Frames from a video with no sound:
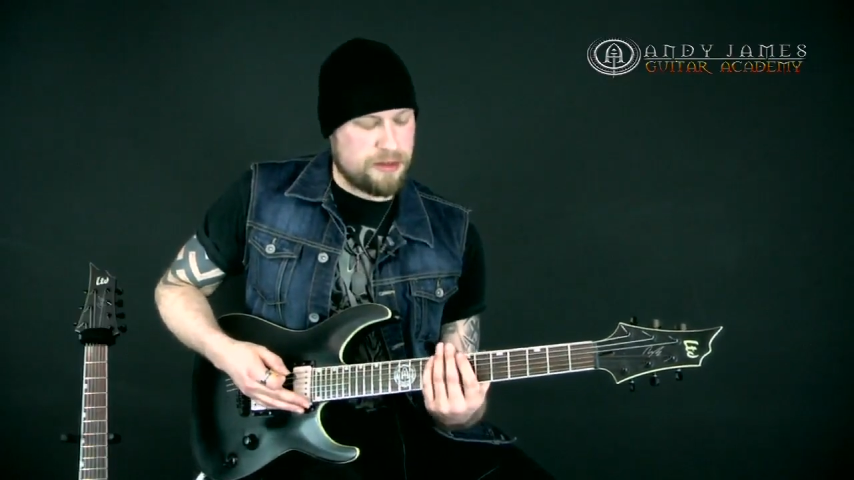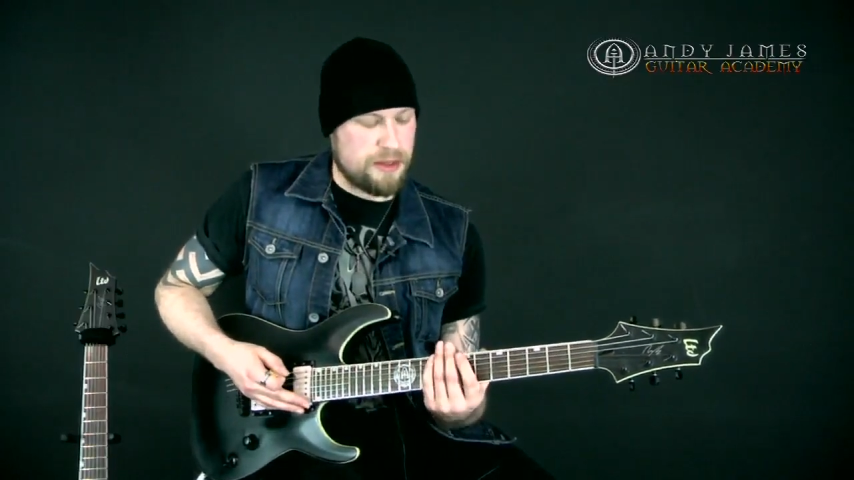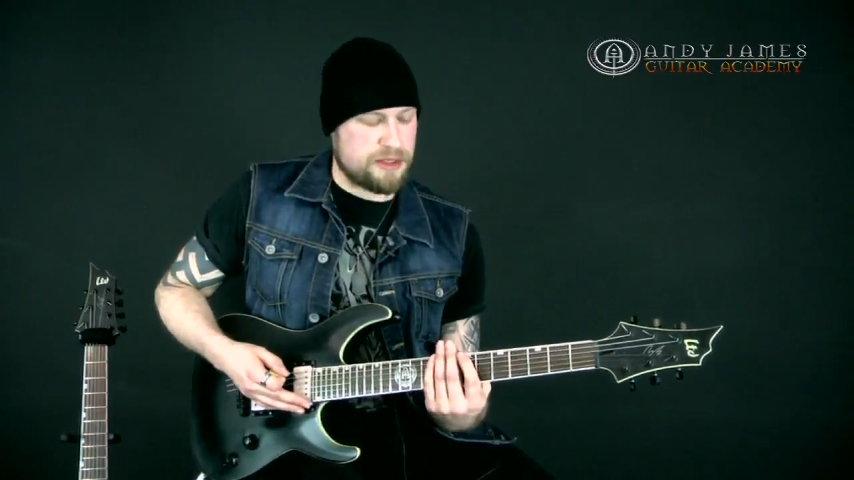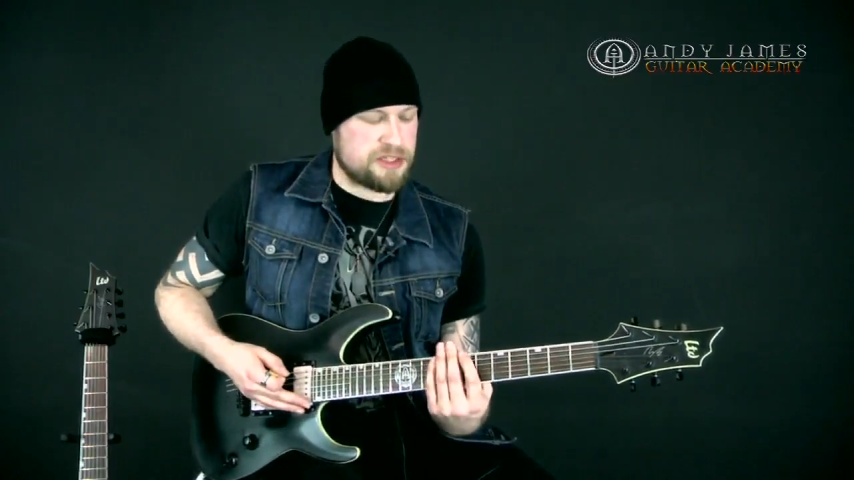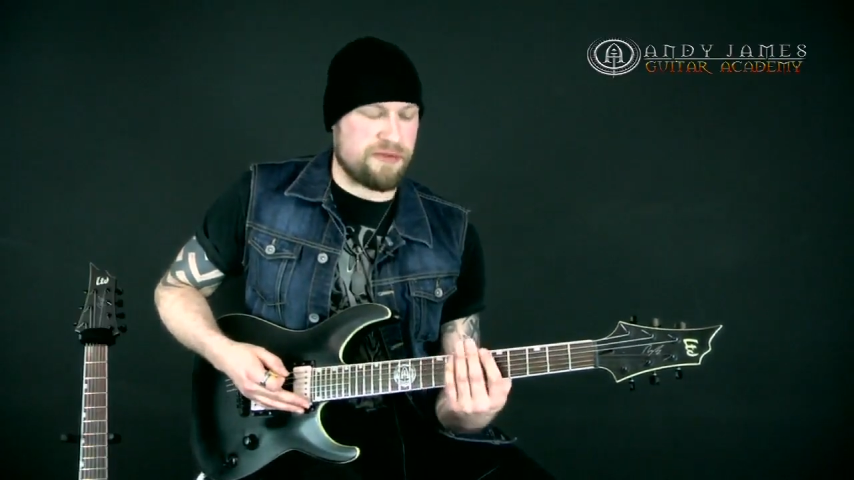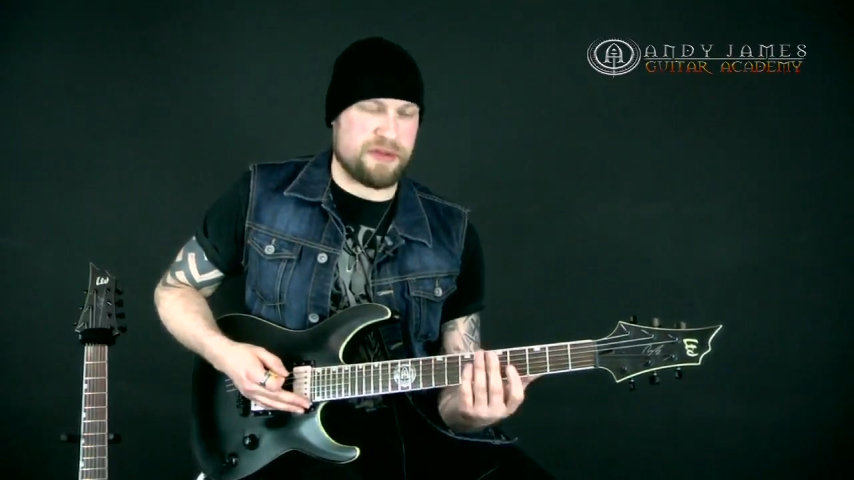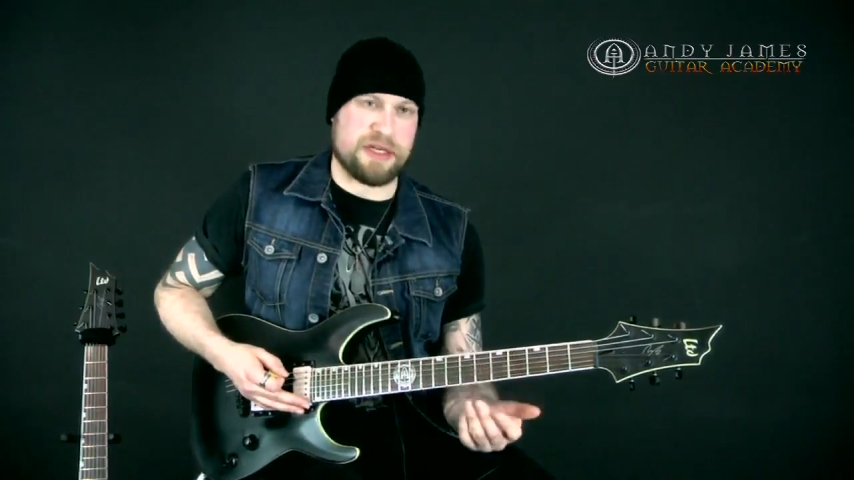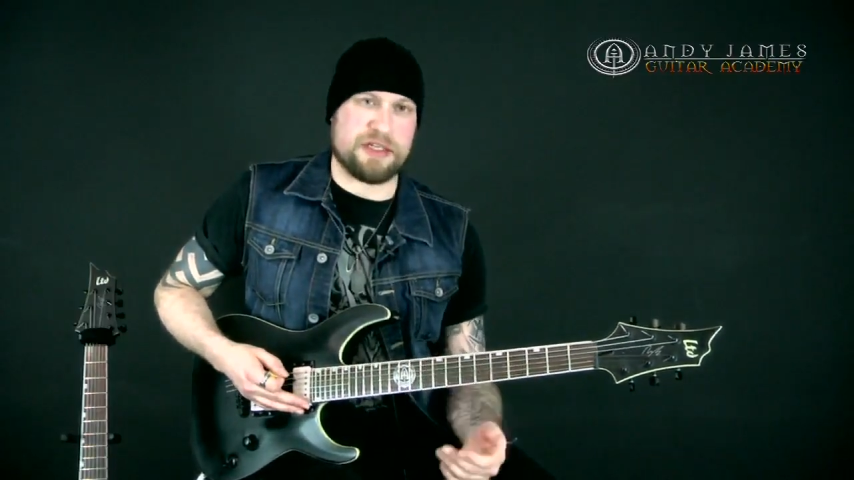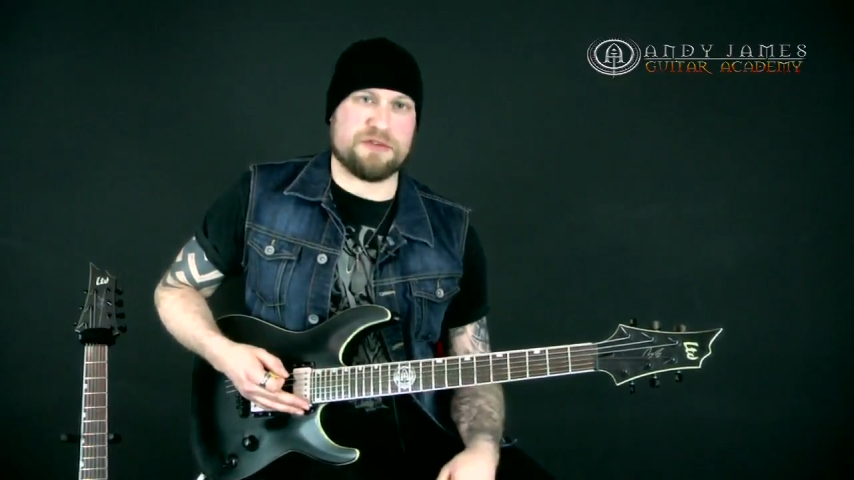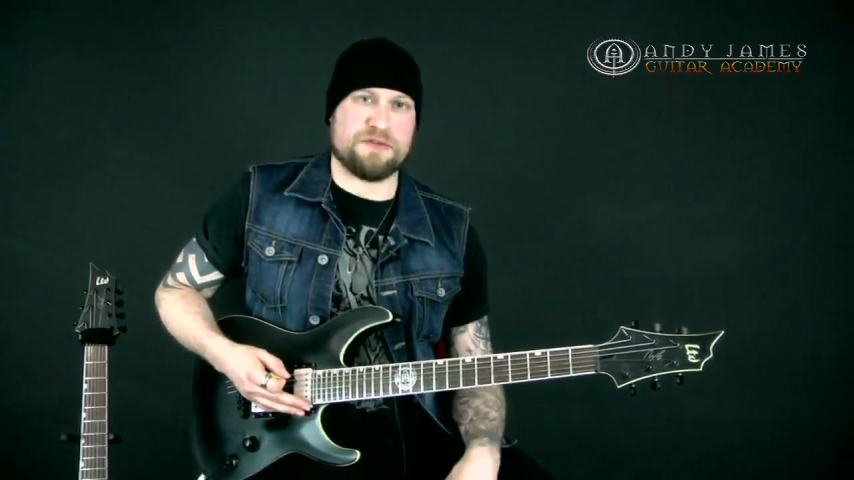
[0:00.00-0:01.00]
then 7
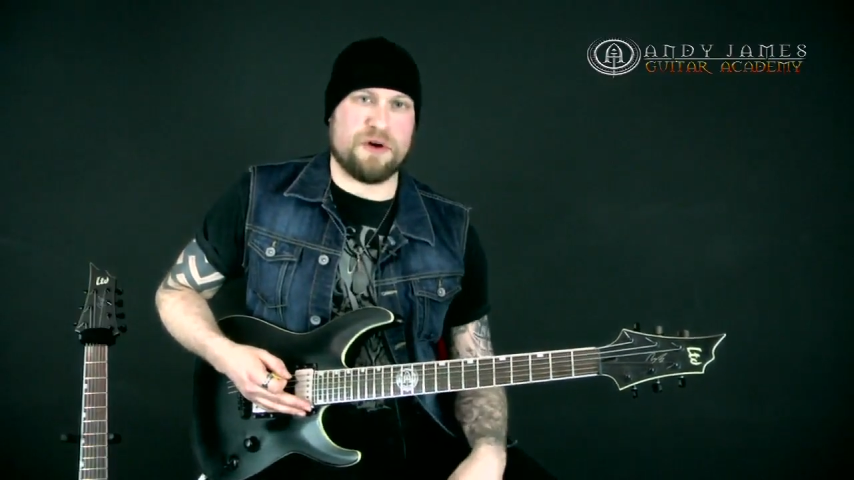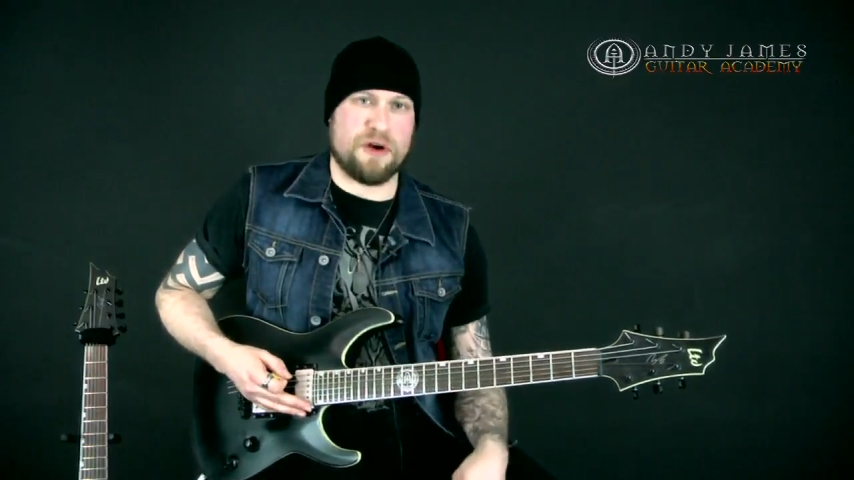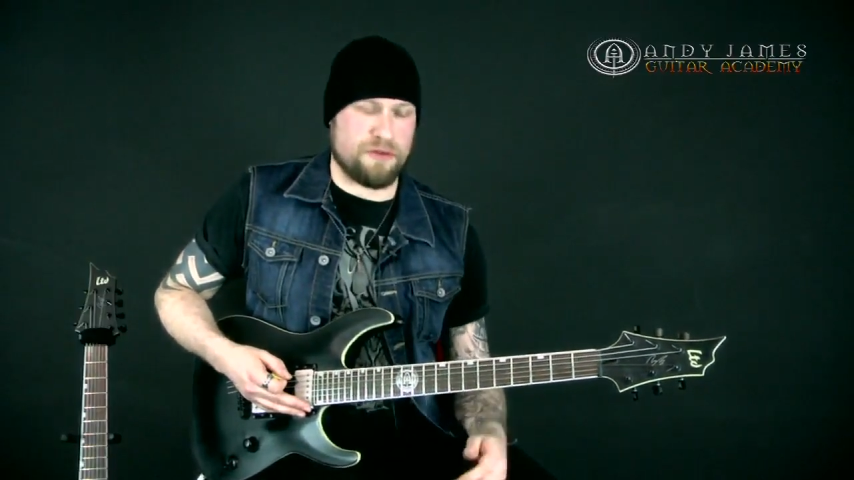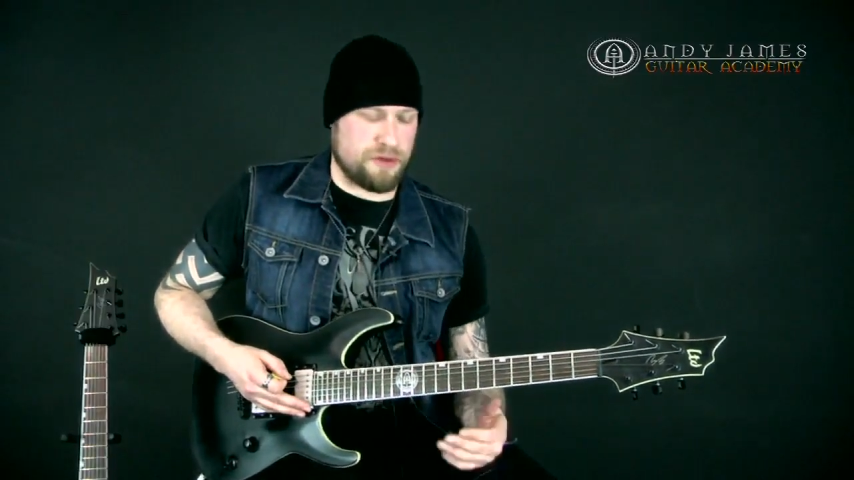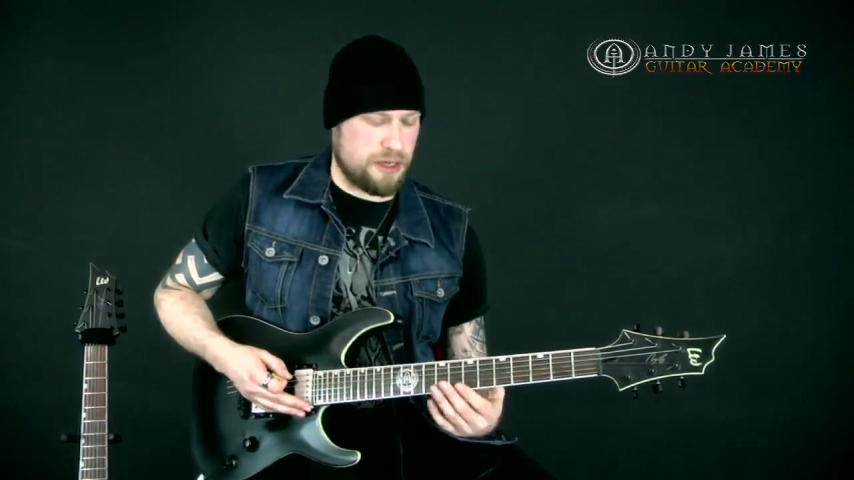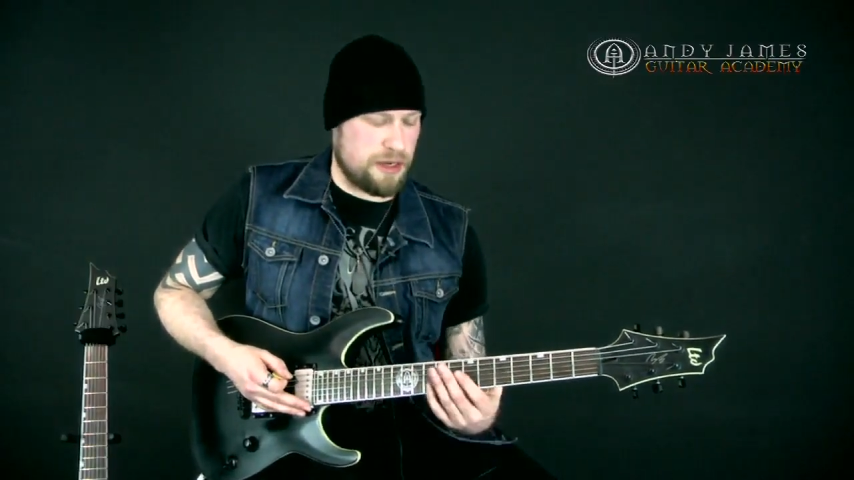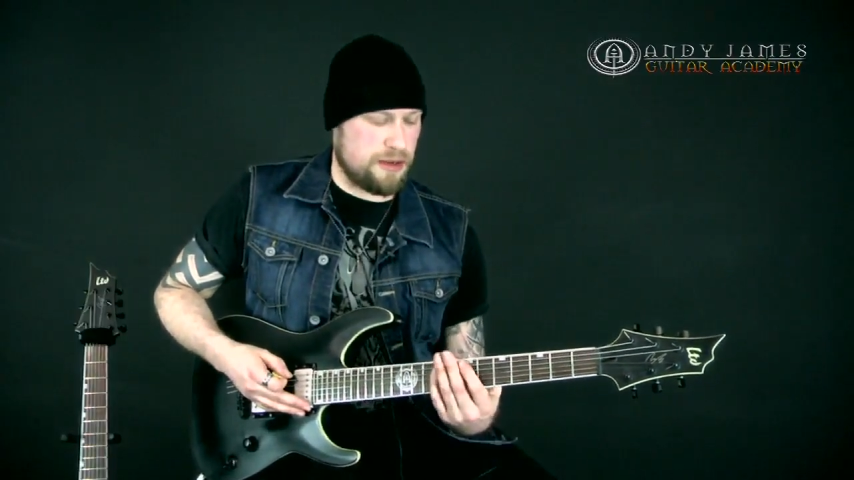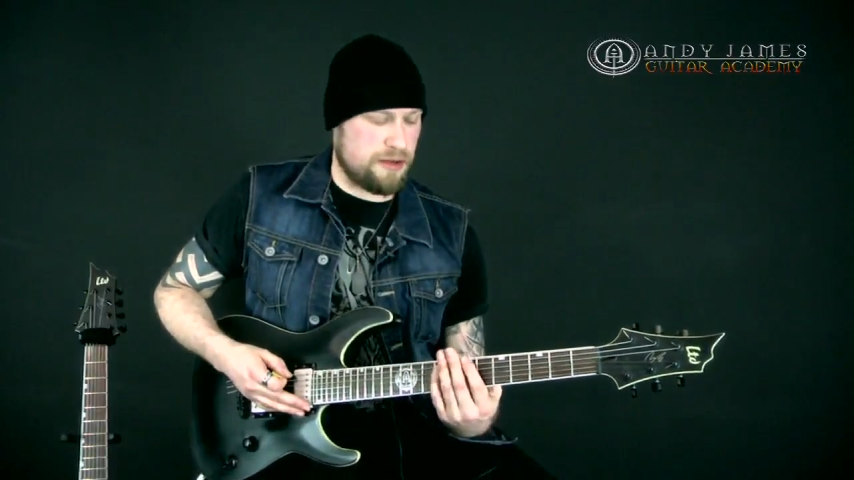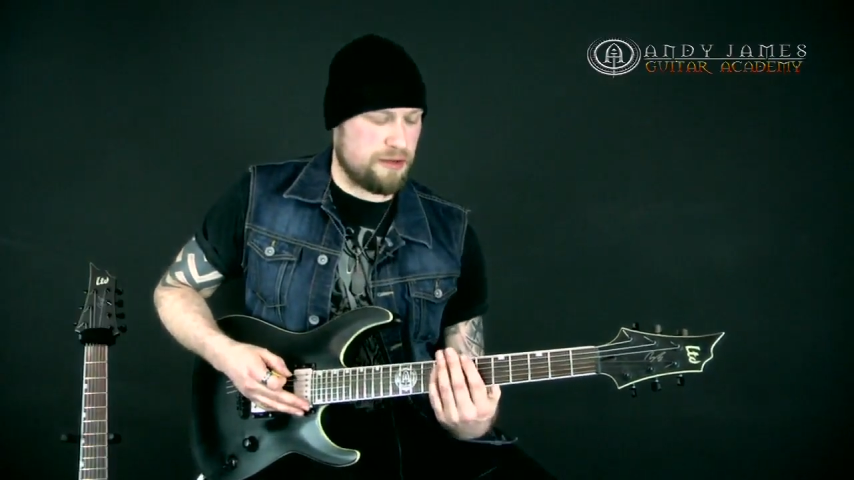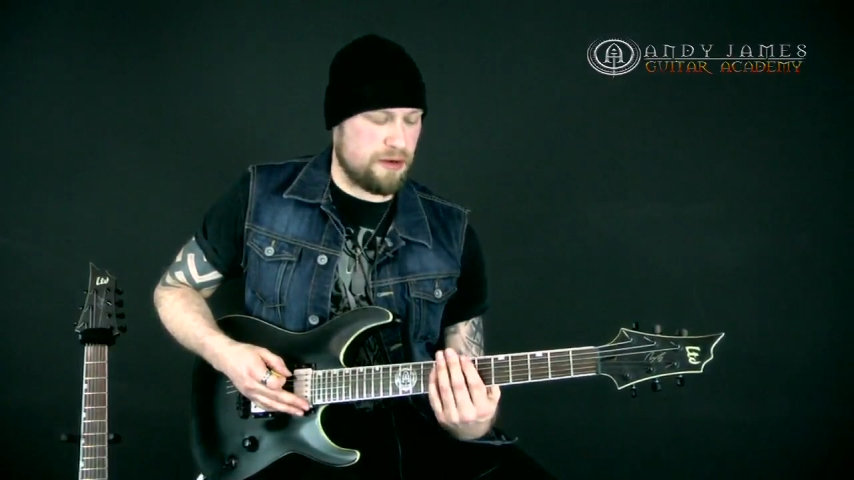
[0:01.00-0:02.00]
down to 5 on the A,